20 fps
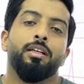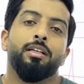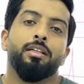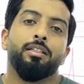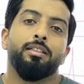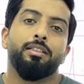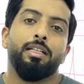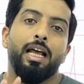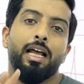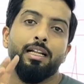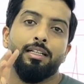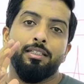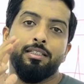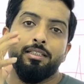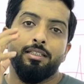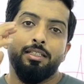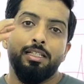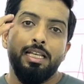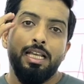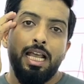That's
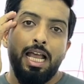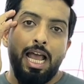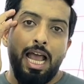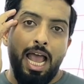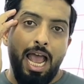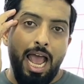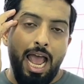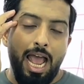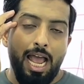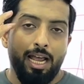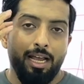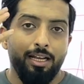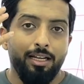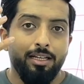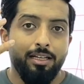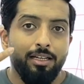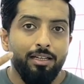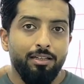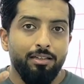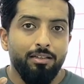the
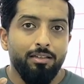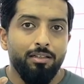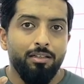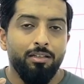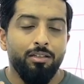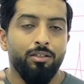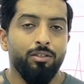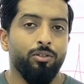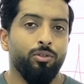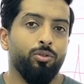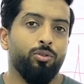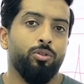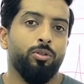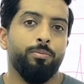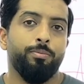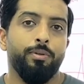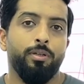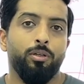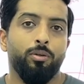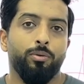angle you should
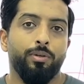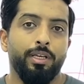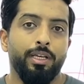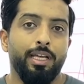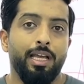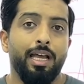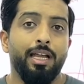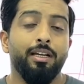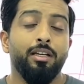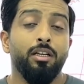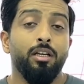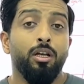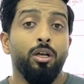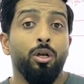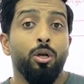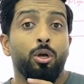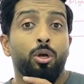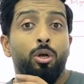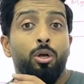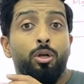be looking at.
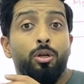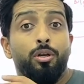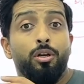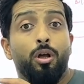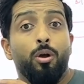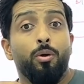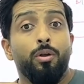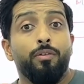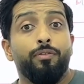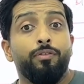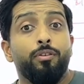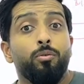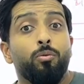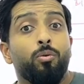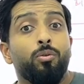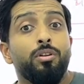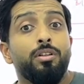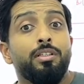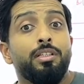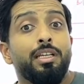Now, if you
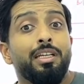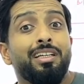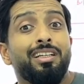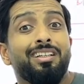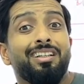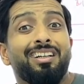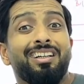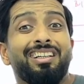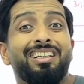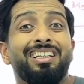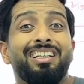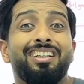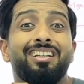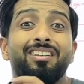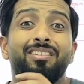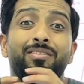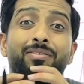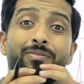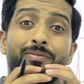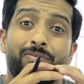want to take it a
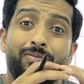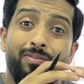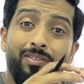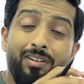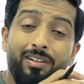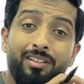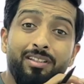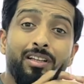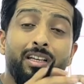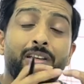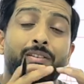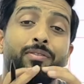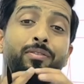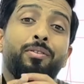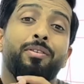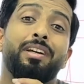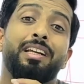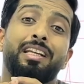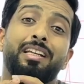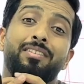little further, if
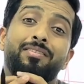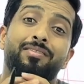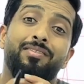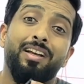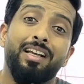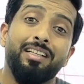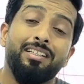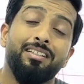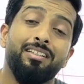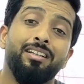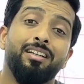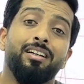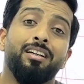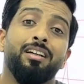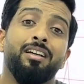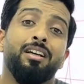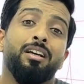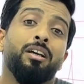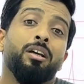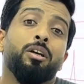you're an
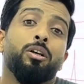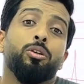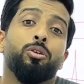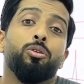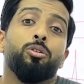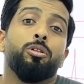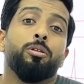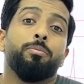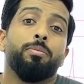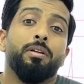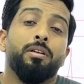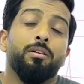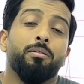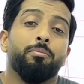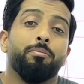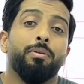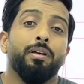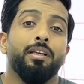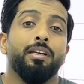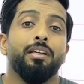investor, you should be
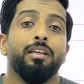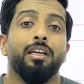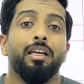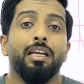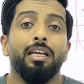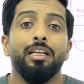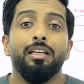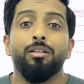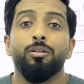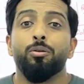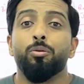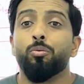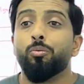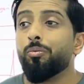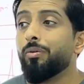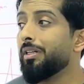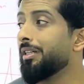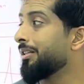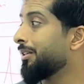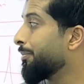comparing it
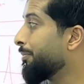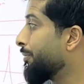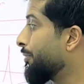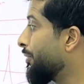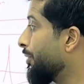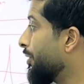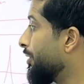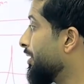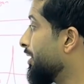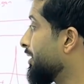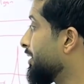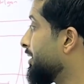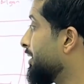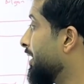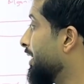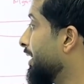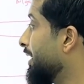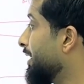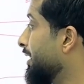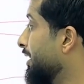with products
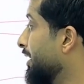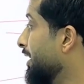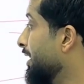like,